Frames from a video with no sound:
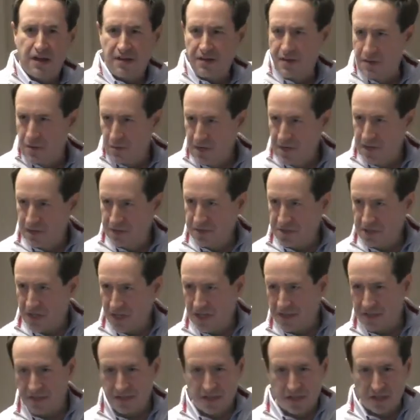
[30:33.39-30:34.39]
the real
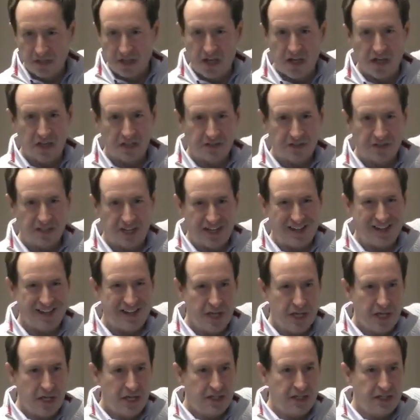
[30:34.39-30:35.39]
judge, the
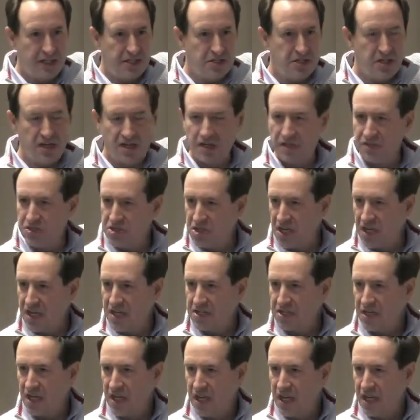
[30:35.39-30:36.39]
eternal
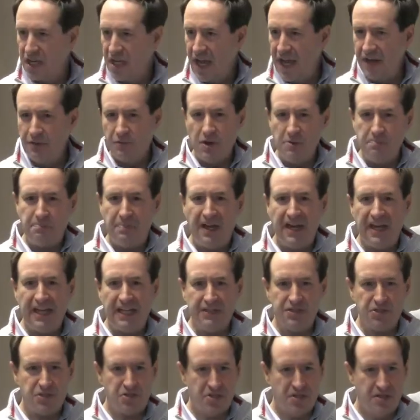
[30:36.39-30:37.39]
judge, and
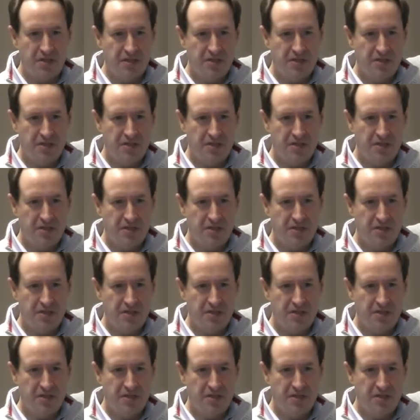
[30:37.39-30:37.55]
repents,